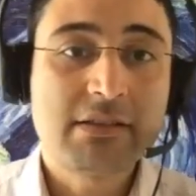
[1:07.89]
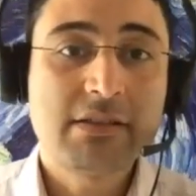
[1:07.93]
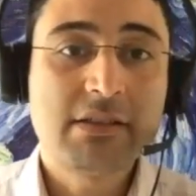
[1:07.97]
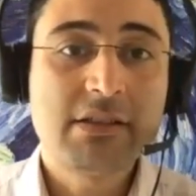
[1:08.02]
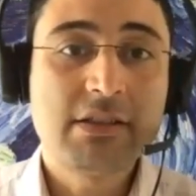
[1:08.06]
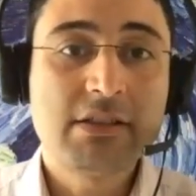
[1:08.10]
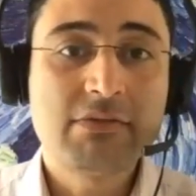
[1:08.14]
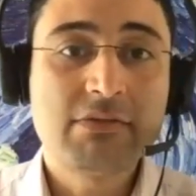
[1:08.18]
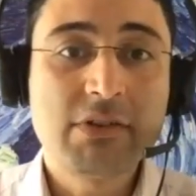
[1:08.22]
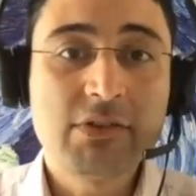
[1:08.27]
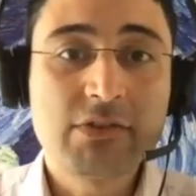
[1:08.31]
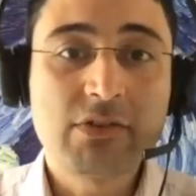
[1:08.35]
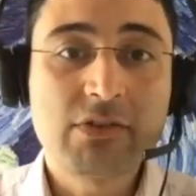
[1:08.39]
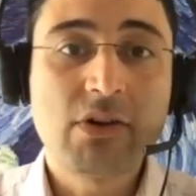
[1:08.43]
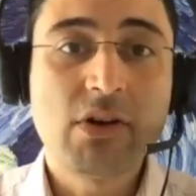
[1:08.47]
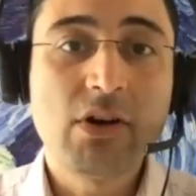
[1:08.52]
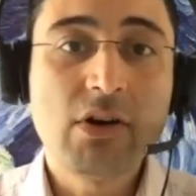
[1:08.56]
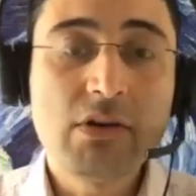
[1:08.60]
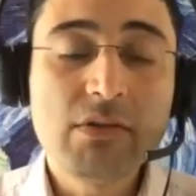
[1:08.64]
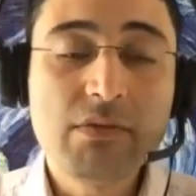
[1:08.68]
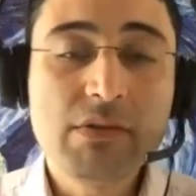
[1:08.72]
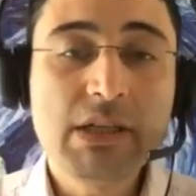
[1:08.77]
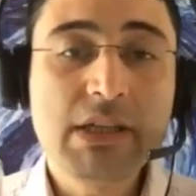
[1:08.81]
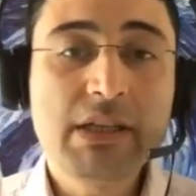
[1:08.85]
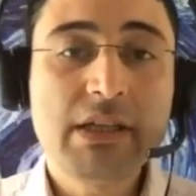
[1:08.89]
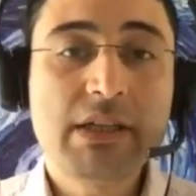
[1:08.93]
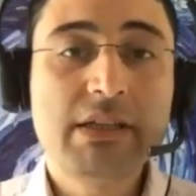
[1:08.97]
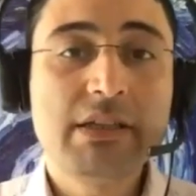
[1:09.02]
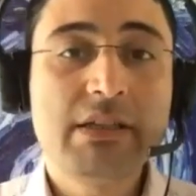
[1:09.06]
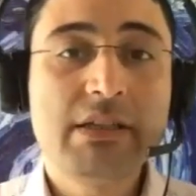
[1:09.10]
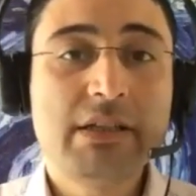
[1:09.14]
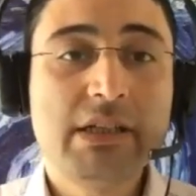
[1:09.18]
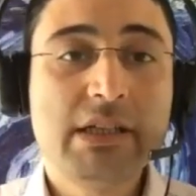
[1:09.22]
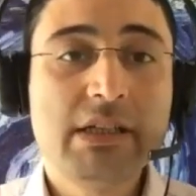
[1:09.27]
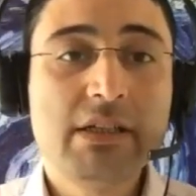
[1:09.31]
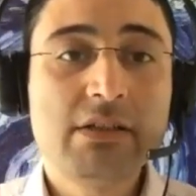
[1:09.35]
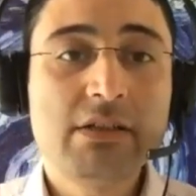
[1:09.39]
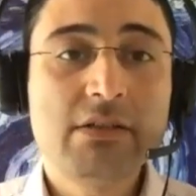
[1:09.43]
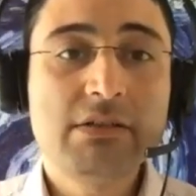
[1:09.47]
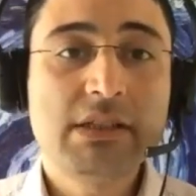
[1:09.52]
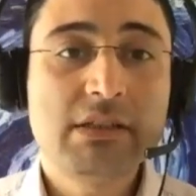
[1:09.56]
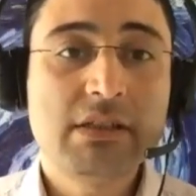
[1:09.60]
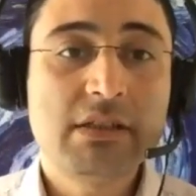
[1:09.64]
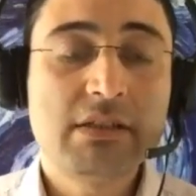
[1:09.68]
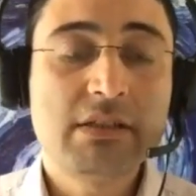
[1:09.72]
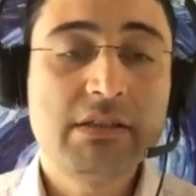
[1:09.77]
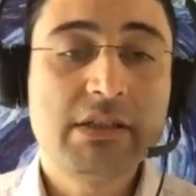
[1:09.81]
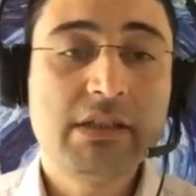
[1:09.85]
it was only a year ago
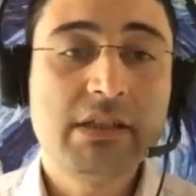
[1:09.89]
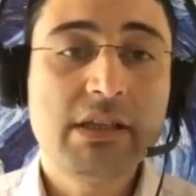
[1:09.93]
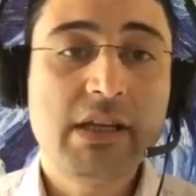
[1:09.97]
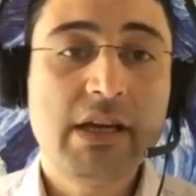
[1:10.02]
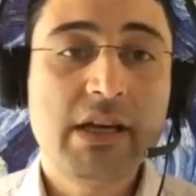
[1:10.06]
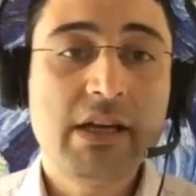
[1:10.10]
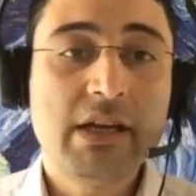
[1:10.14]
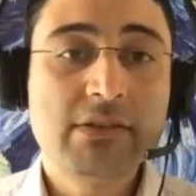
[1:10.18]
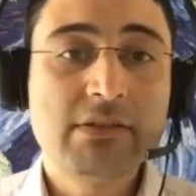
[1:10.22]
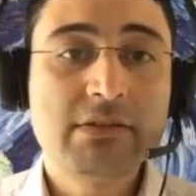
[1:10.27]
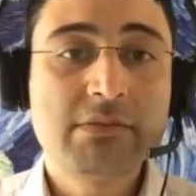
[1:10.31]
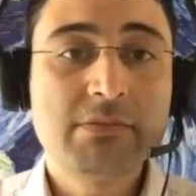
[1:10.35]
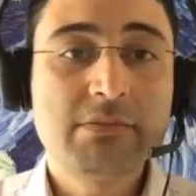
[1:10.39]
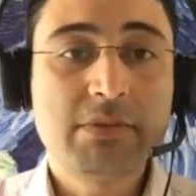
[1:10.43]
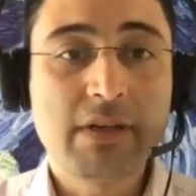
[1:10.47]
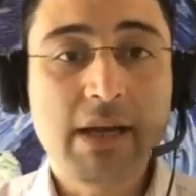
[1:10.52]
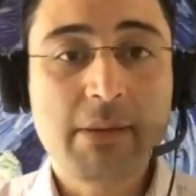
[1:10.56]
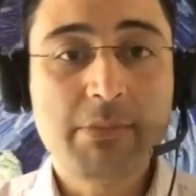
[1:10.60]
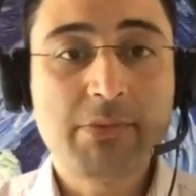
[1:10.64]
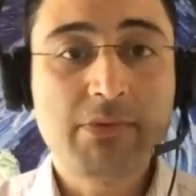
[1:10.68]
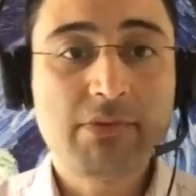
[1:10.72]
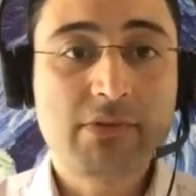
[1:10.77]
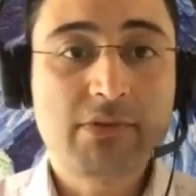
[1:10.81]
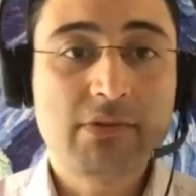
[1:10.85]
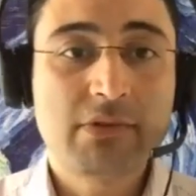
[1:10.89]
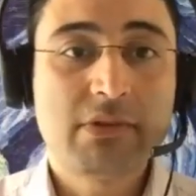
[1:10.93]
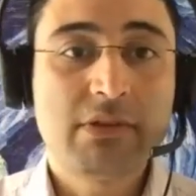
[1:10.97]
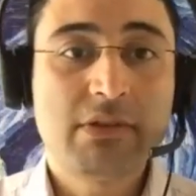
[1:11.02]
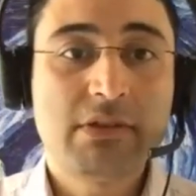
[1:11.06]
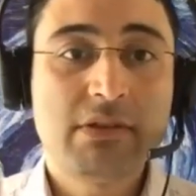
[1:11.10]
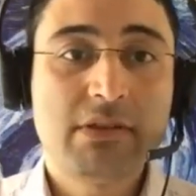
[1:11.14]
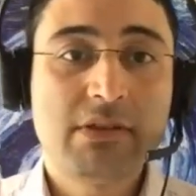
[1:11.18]
that I realized perhaps